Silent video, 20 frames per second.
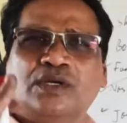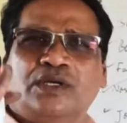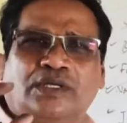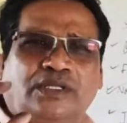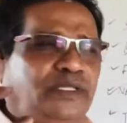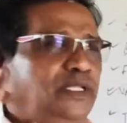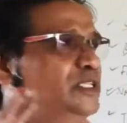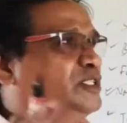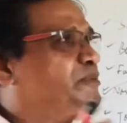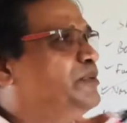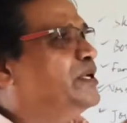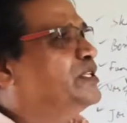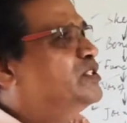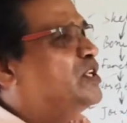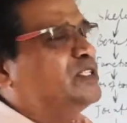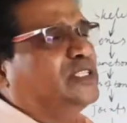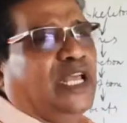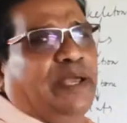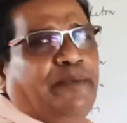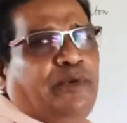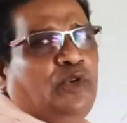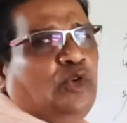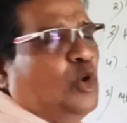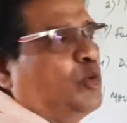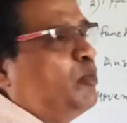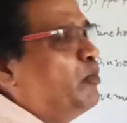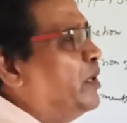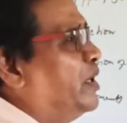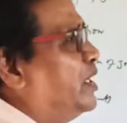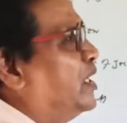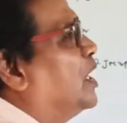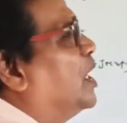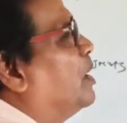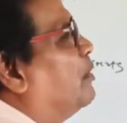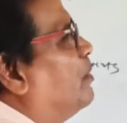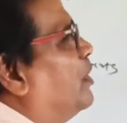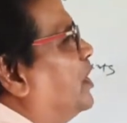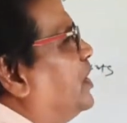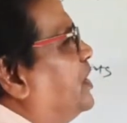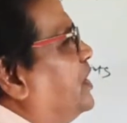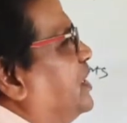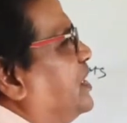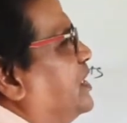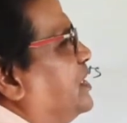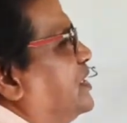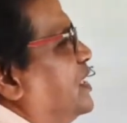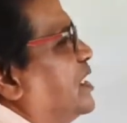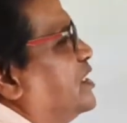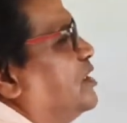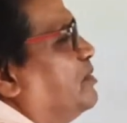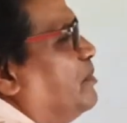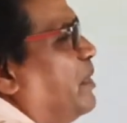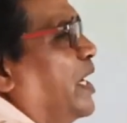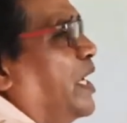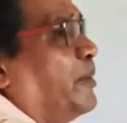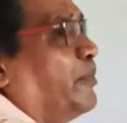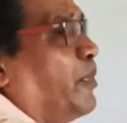These fixed joints having no movement. What it has the main